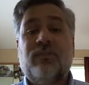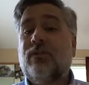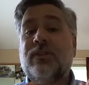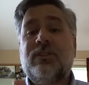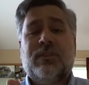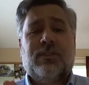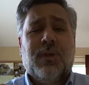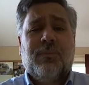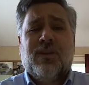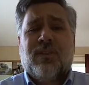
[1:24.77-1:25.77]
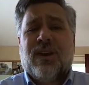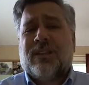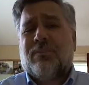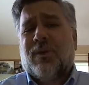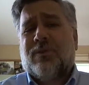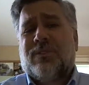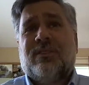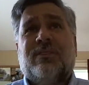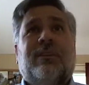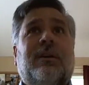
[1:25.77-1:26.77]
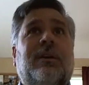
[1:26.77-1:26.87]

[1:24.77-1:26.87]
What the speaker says: For instance, maybe you're not the most